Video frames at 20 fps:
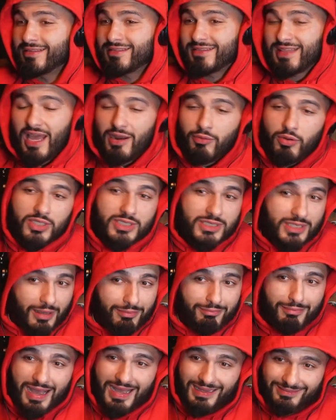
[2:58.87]
There are
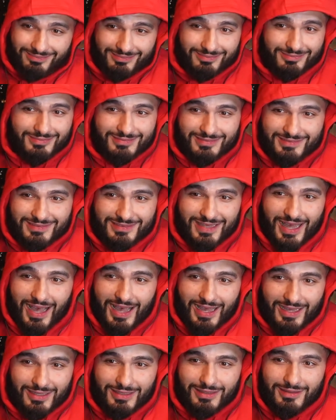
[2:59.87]
some men
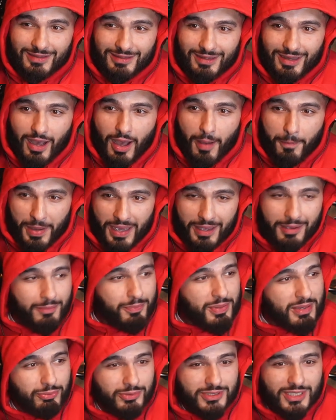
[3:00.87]
that are paying
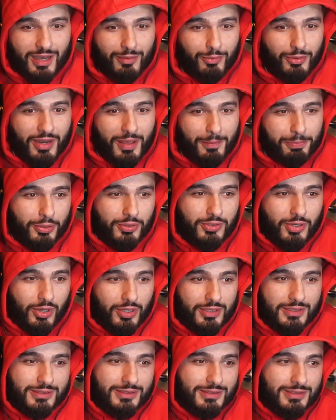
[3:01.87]
people to come on their
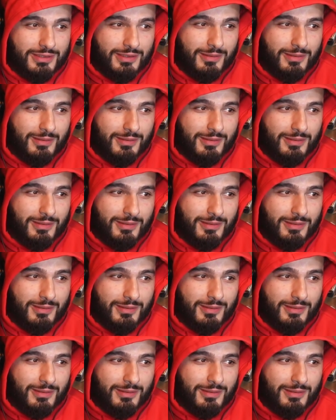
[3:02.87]
podcasts.